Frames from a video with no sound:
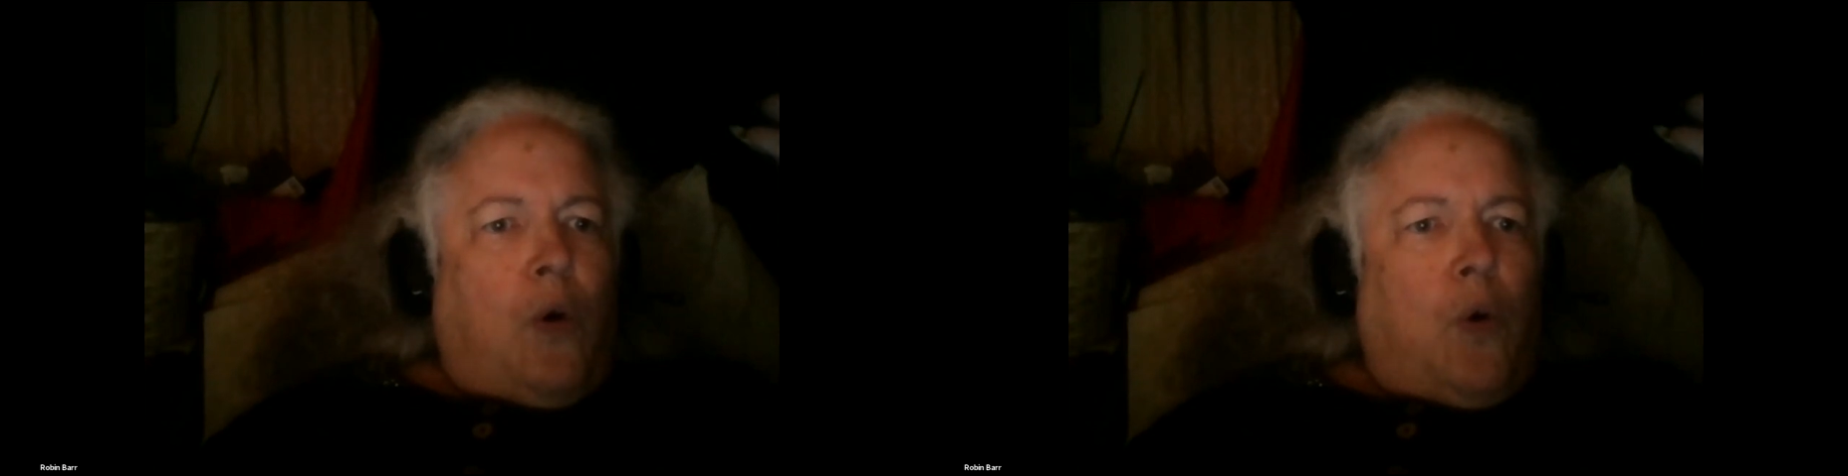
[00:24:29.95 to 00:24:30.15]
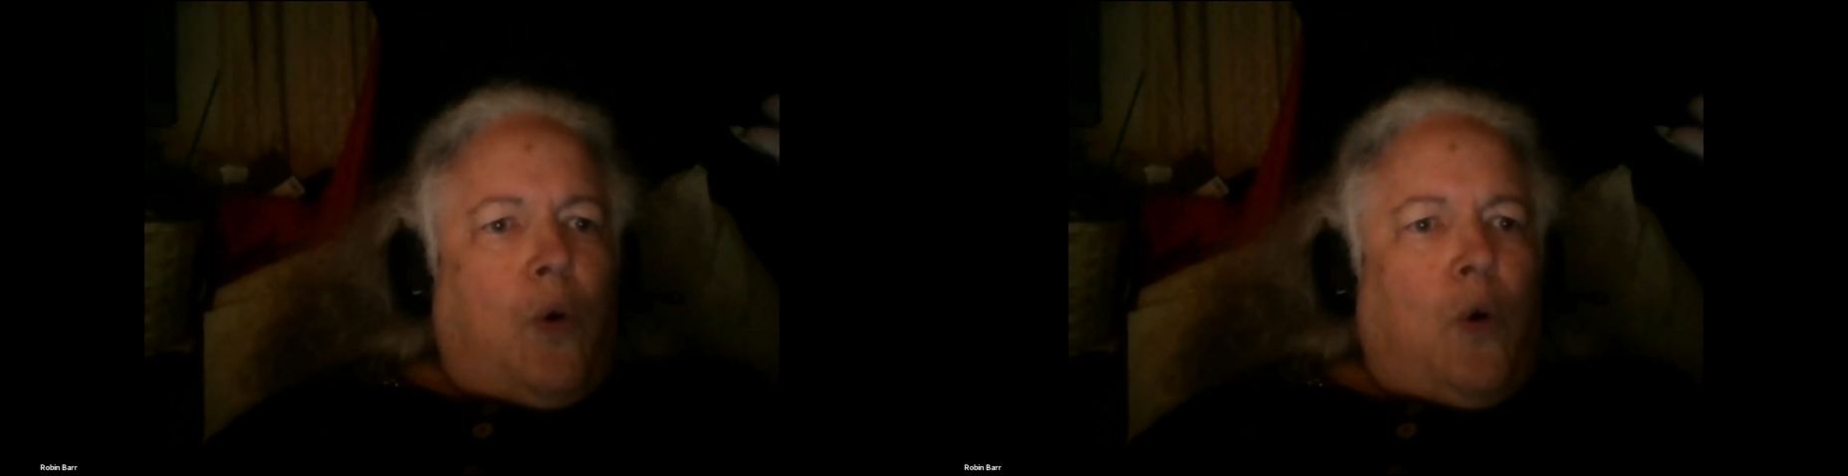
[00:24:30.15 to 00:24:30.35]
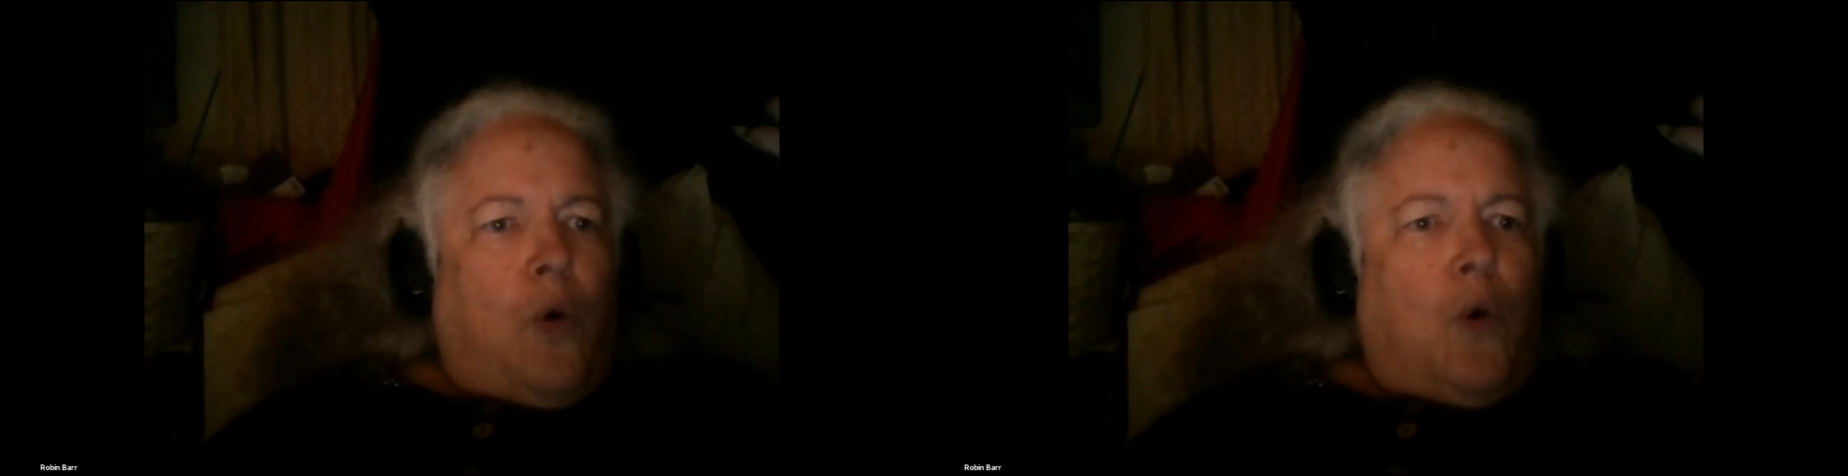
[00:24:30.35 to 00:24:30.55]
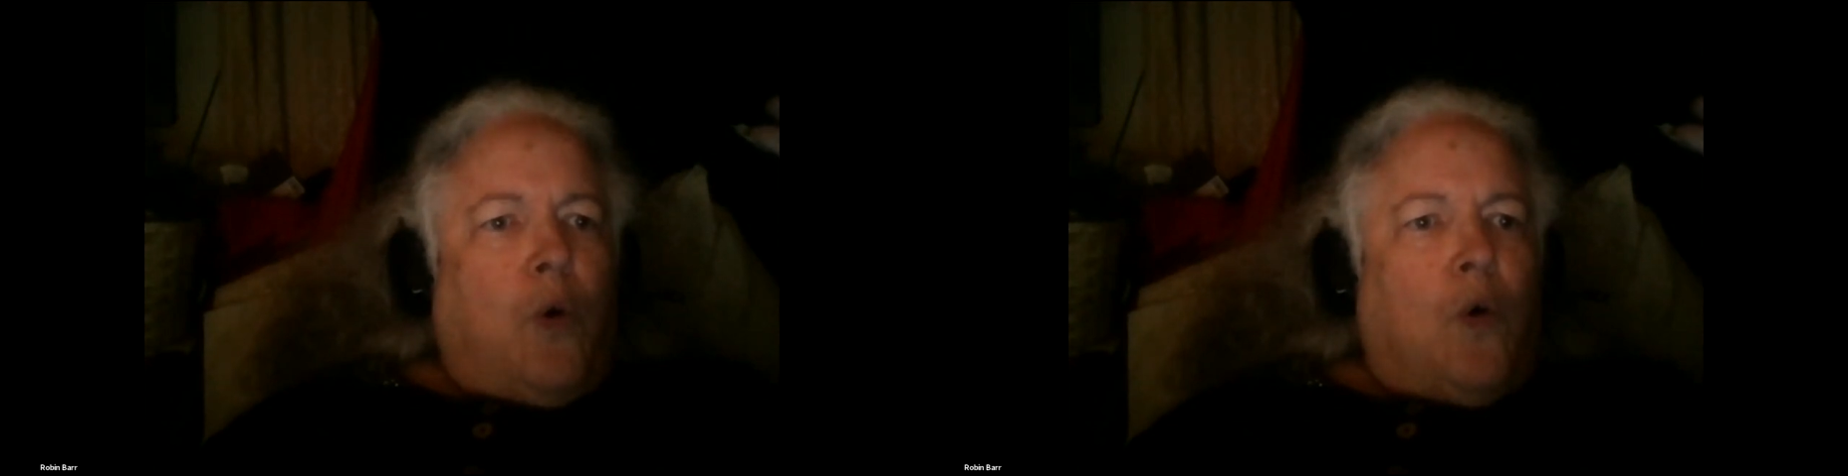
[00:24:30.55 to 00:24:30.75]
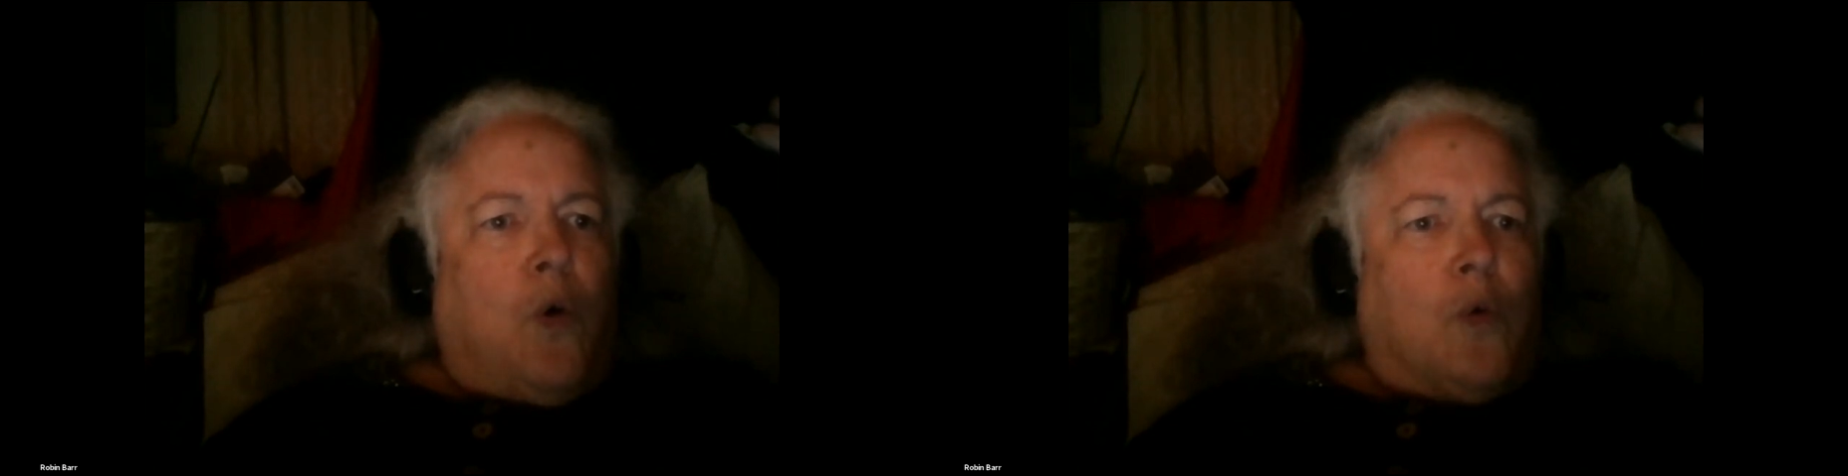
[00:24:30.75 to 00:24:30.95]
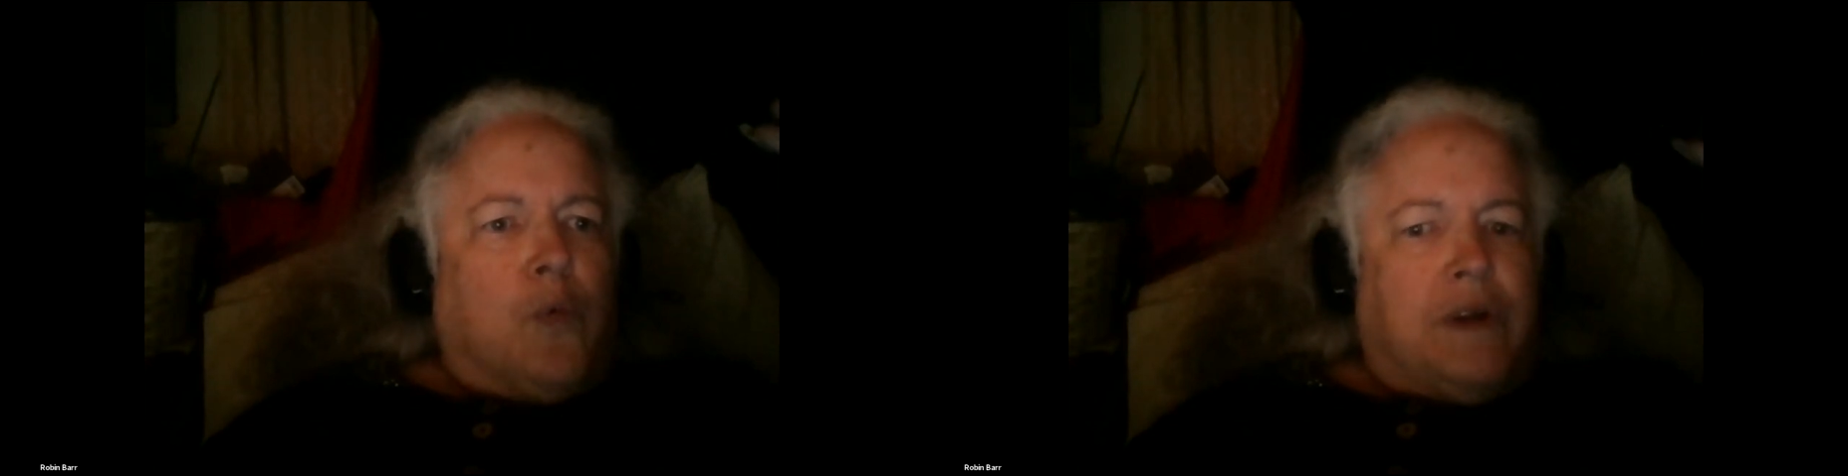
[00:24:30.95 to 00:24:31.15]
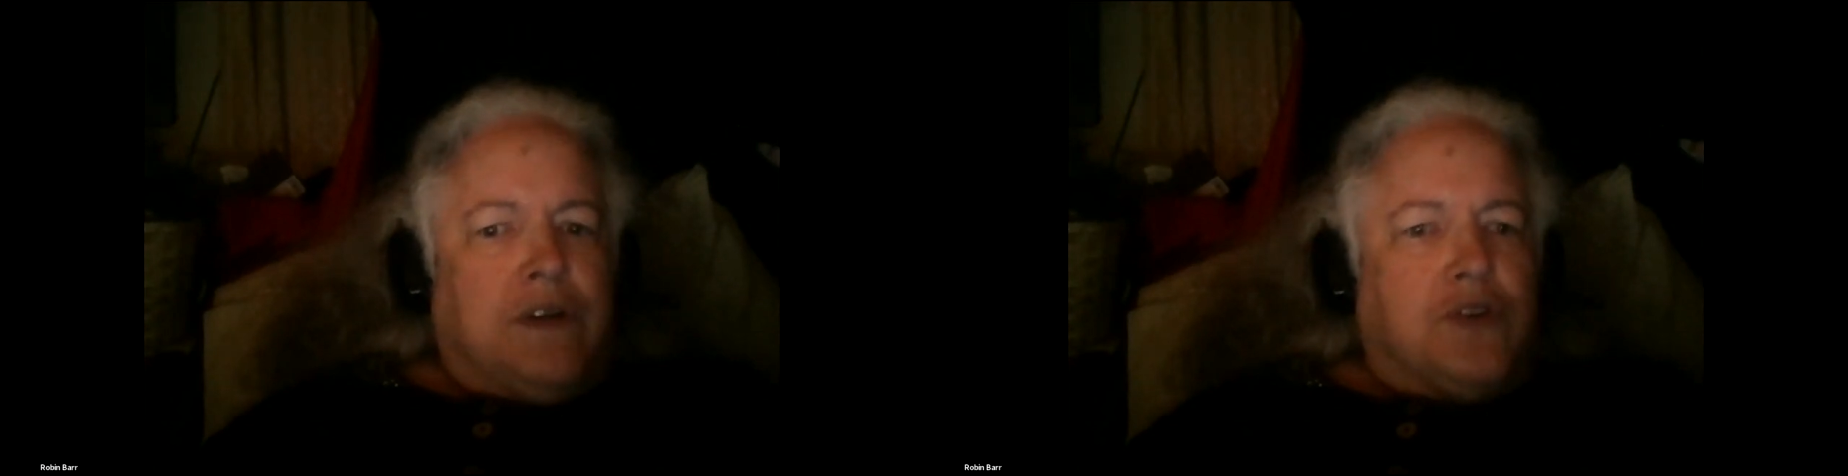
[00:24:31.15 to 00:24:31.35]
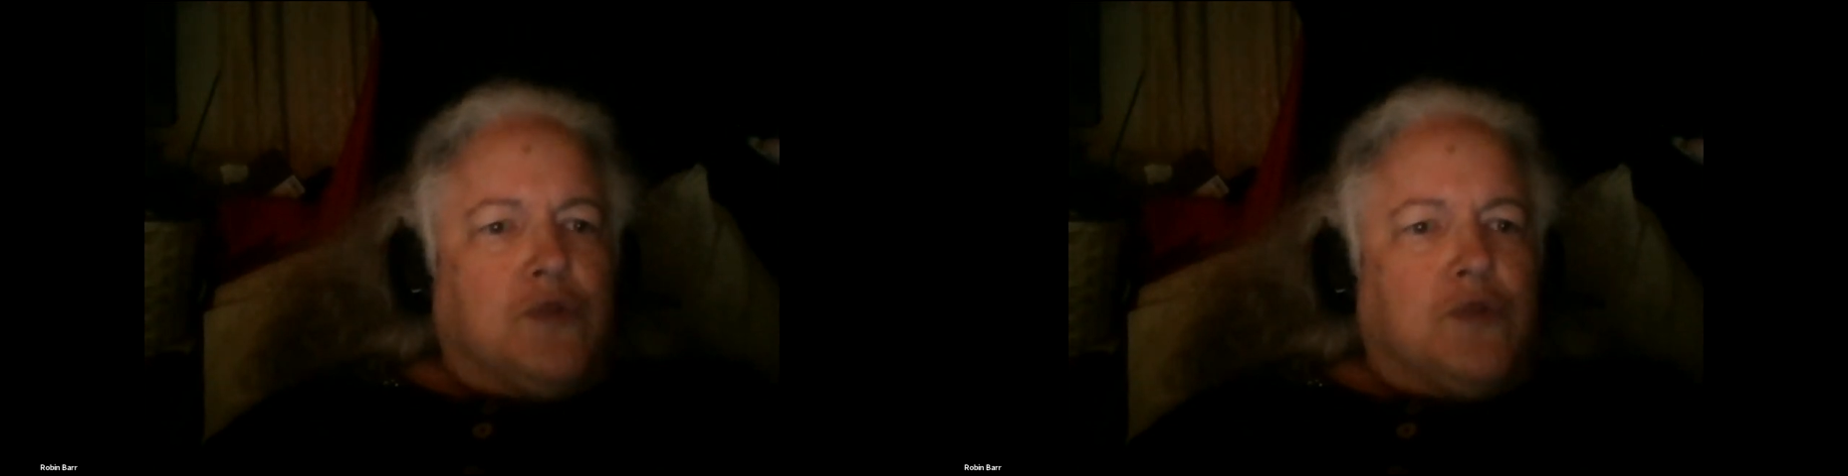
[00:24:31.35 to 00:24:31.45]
orange